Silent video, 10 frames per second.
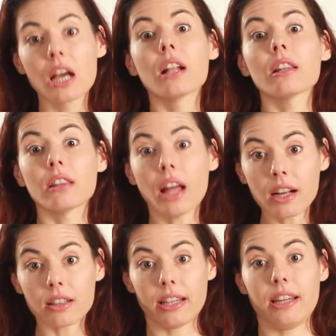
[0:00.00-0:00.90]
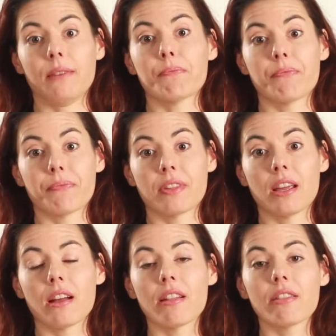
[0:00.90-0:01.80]
Luckily,
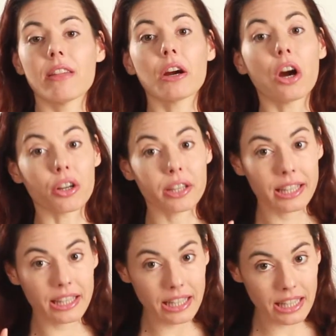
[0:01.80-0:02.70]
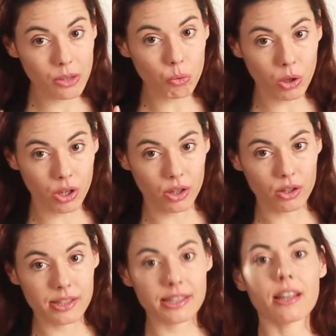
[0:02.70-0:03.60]
there are key
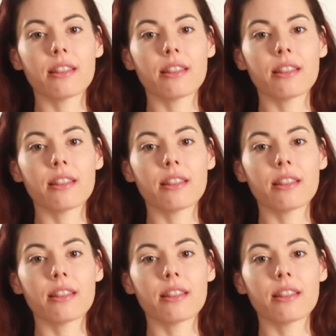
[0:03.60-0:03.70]
words